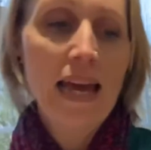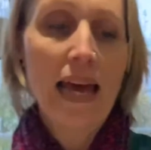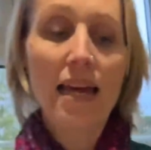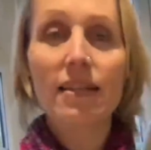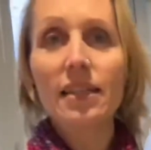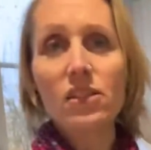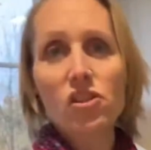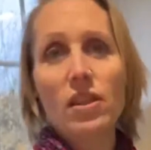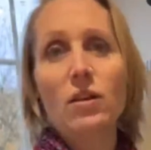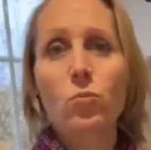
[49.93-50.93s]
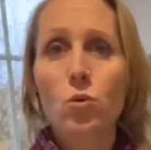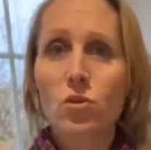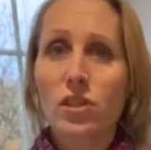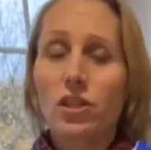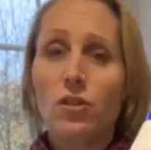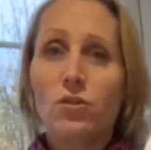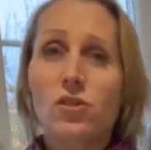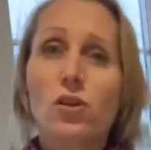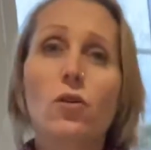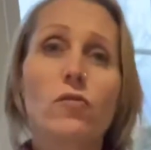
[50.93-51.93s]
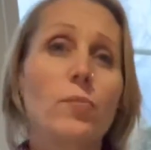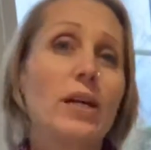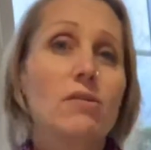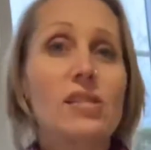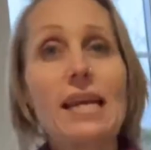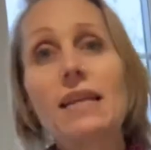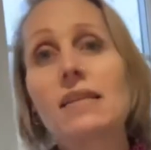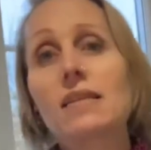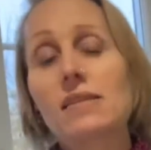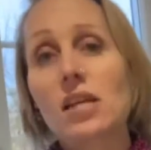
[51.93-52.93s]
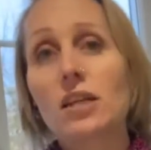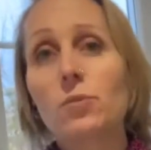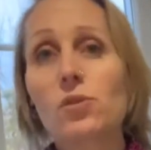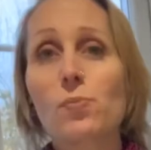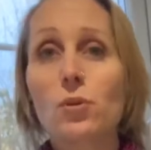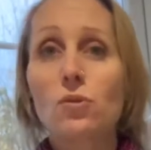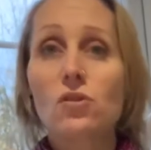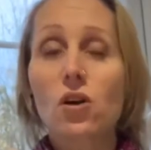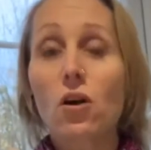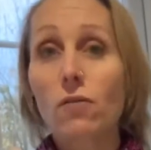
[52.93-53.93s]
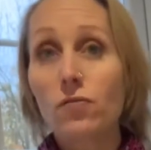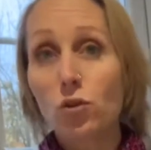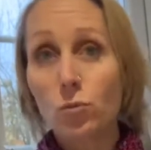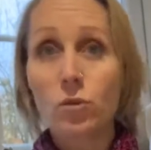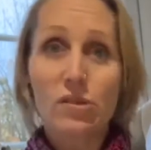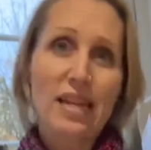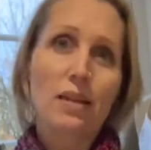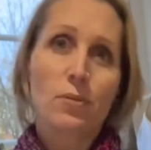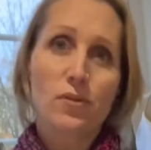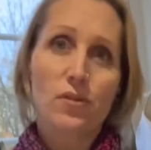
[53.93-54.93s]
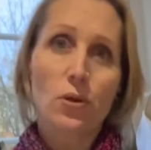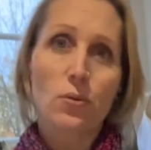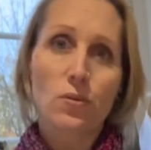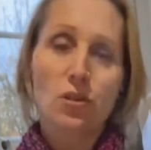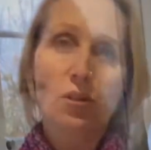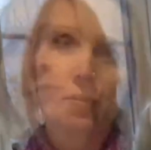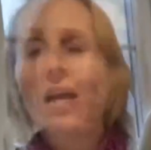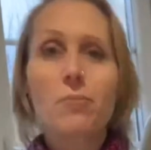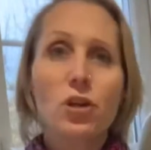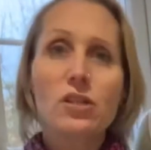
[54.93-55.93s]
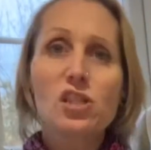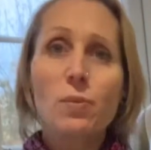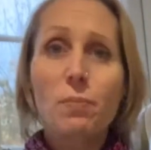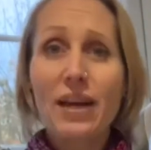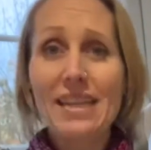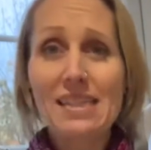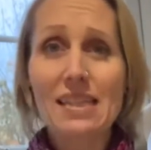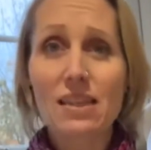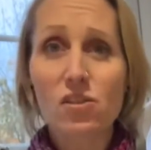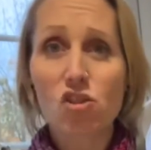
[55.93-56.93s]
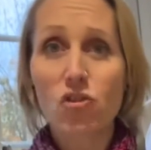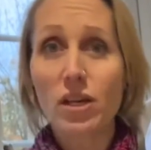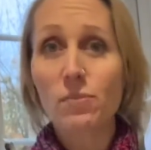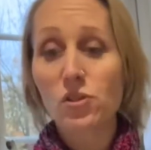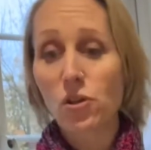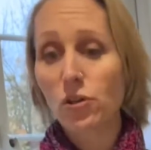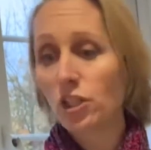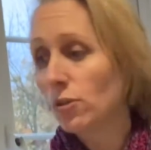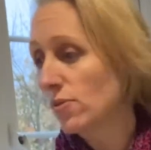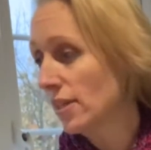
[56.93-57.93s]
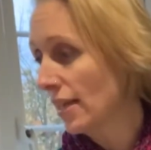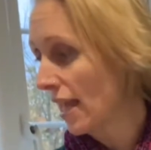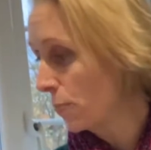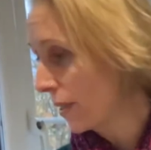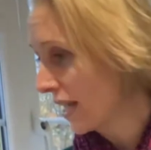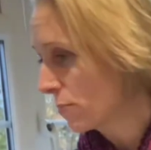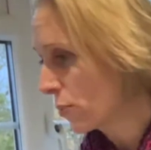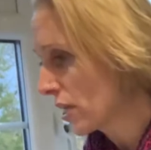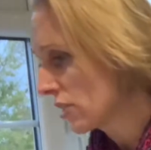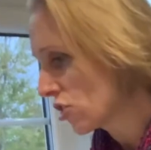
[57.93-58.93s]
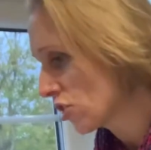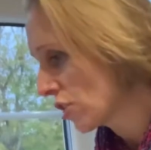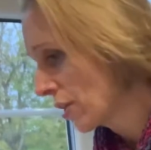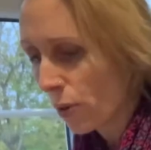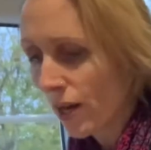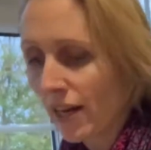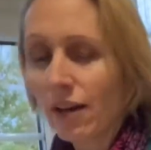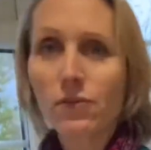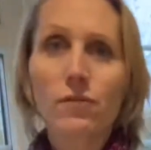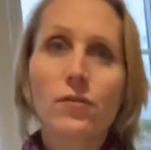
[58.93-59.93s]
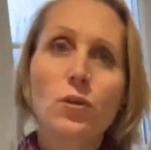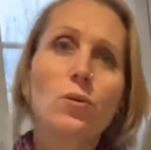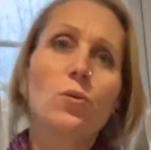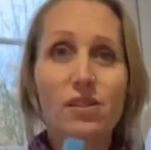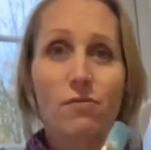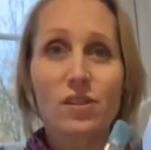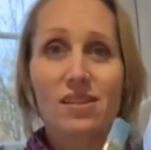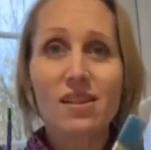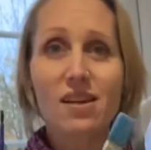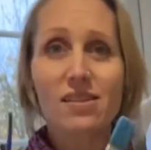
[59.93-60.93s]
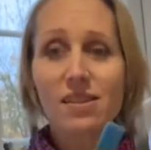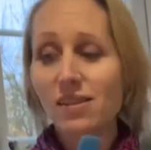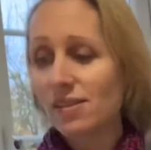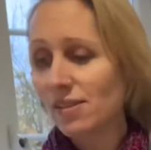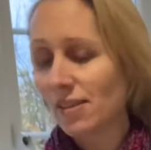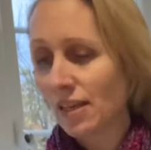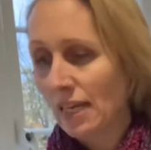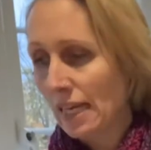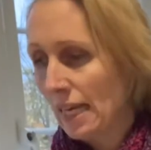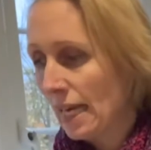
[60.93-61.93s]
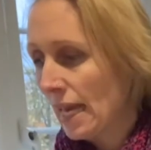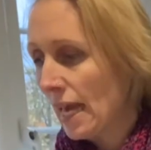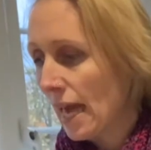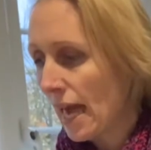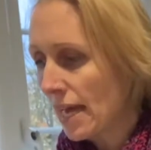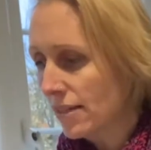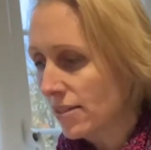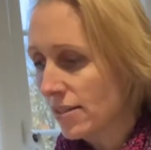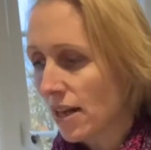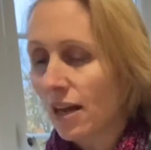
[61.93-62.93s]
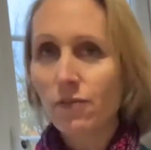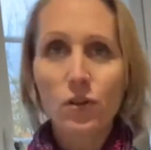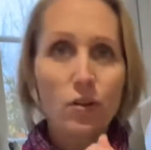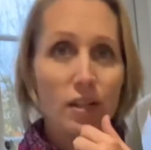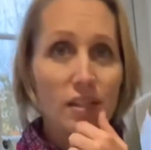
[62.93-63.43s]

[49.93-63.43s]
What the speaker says: And into that water you dissolve about 10 tablespoons of normal table salt. I'm going to be painting the stripes on using a paintbrush. I have a few different sizes, and I've got a